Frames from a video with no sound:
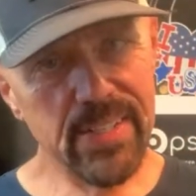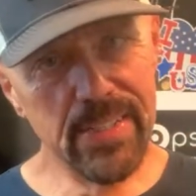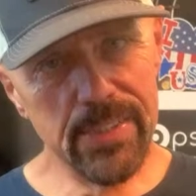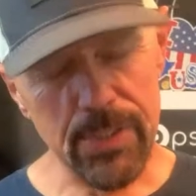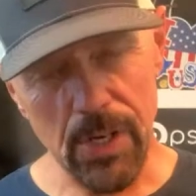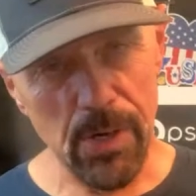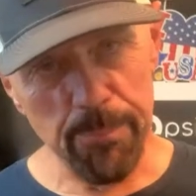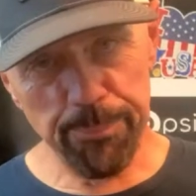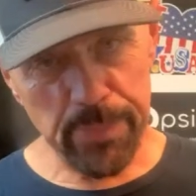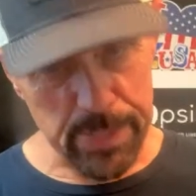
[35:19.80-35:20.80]
So
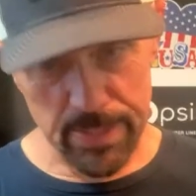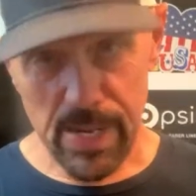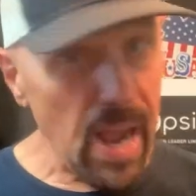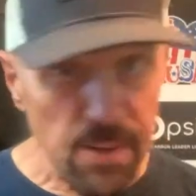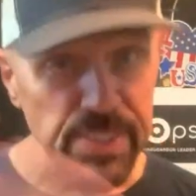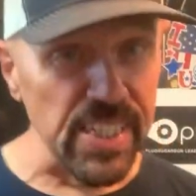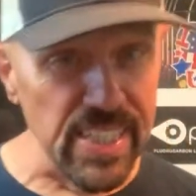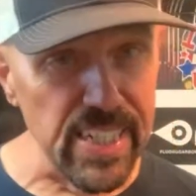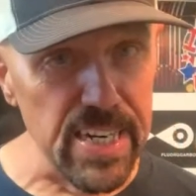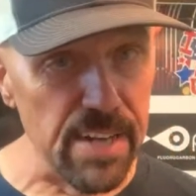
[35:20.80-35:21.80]
I've seen
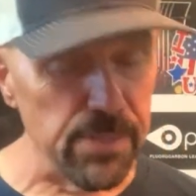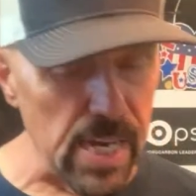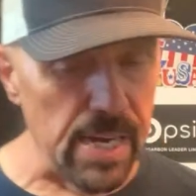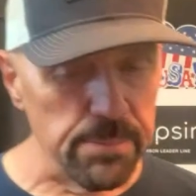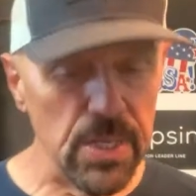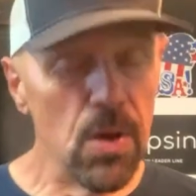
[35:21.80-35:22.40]
it enough times